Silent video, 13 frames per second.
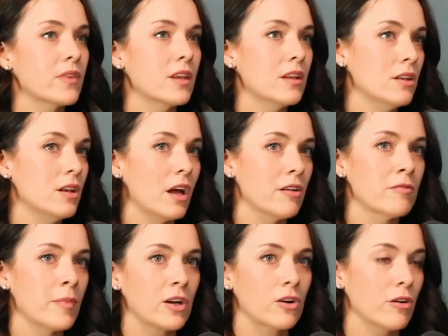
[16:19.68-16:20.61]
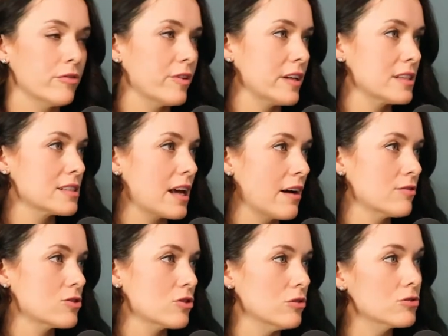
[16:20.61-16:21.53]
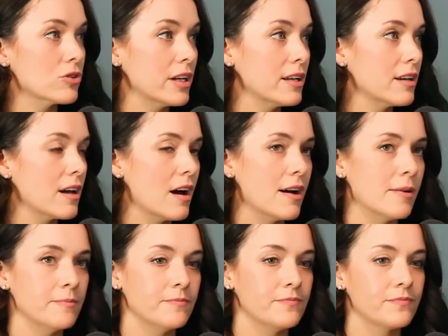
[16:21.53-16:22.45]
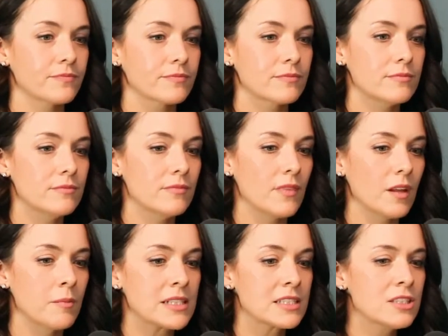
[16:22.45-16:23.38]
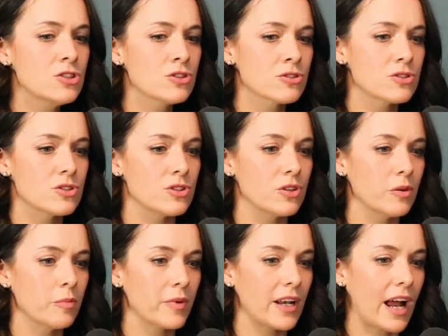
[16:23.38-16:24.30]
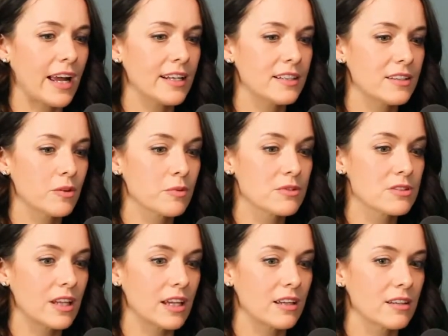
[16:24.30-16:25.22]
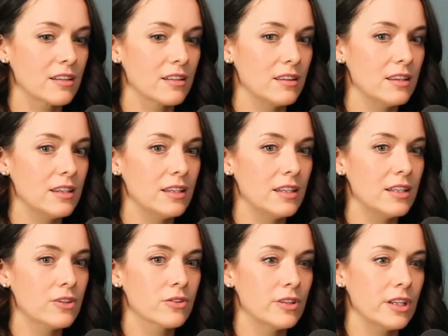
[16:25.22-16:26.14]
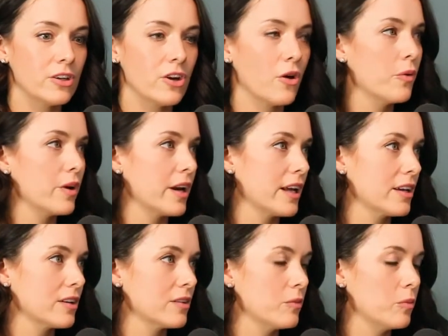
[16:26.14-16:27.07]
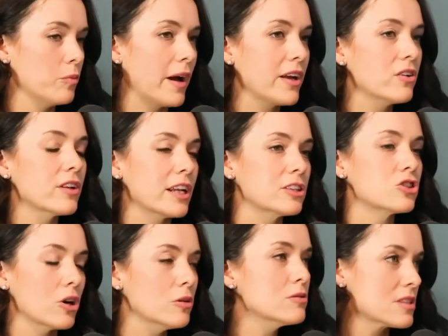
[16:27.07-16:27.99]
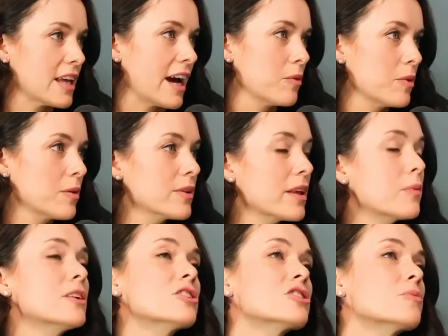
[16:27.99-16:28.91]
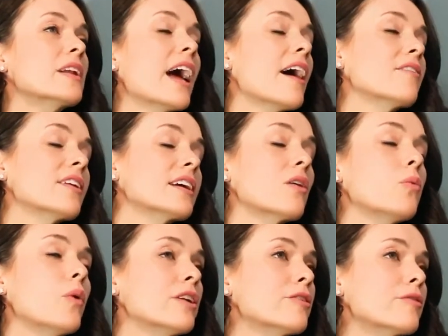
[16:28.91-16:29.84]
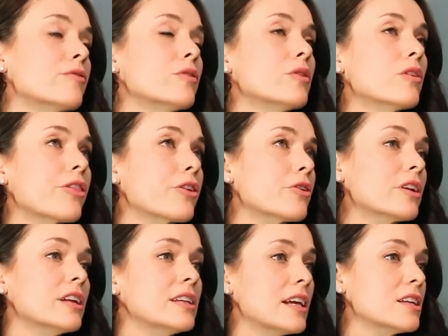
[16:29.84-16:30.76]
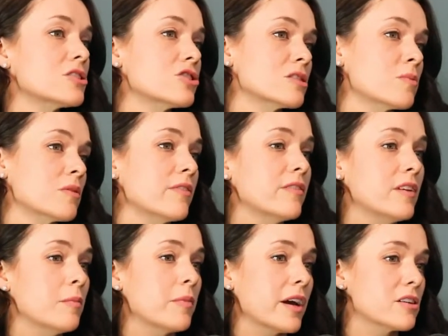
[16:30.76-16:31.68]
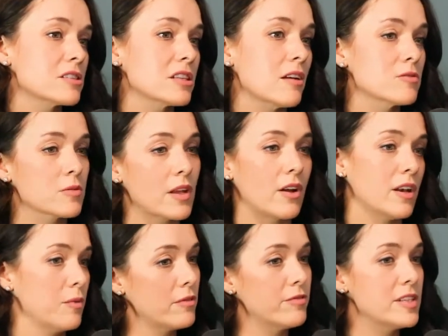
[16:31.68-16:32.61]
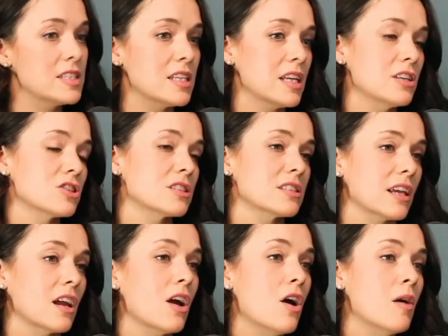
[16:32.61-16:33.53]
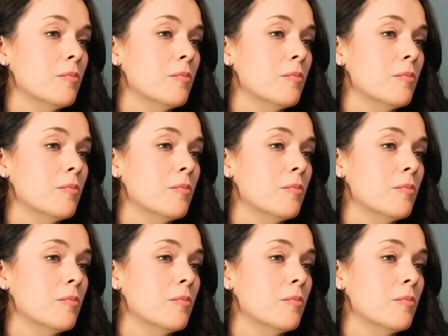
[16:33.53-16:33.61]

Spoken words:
None of my girlfriends have children. My sisters do, but there was like literally no one. Michael and I chose that. We were like, we just want to have like a wonderful 30 days just with Vivian by ourselves without anyone visiting, just like